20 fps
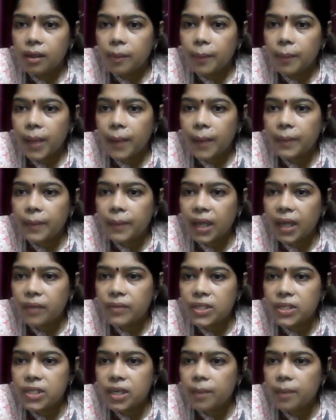Ma'am, can we
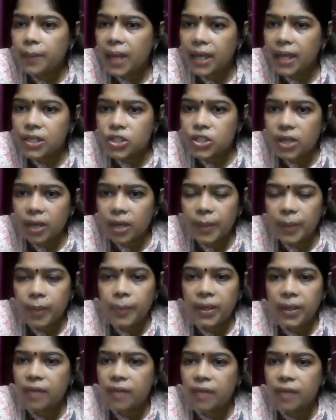take black chart paper?
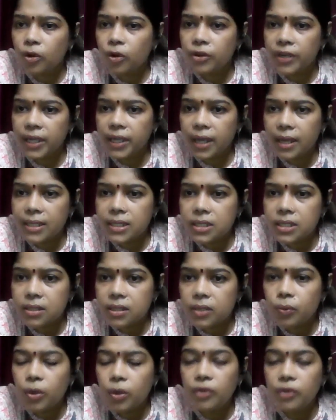I've already
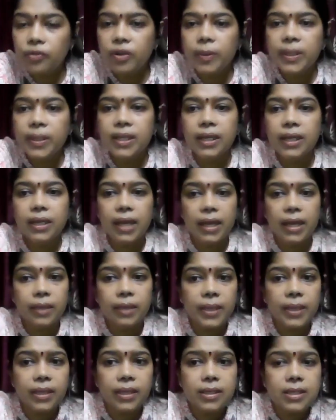answered. What will be the
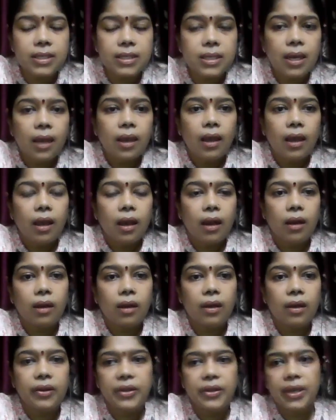timings?
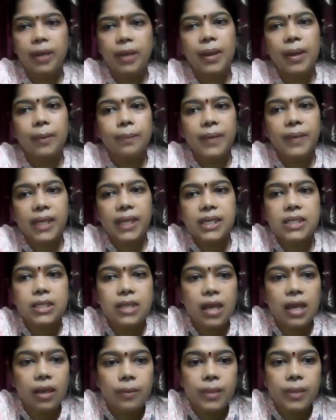Ria ma'am, please,
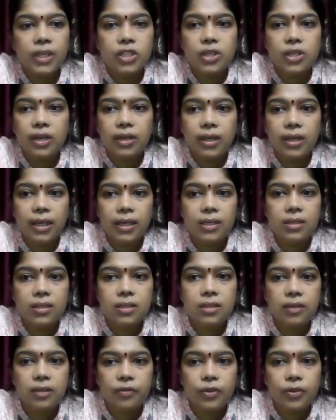timings and
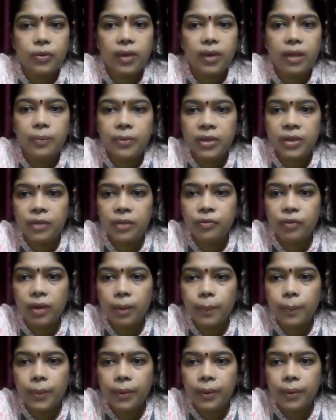days, if you can brief up.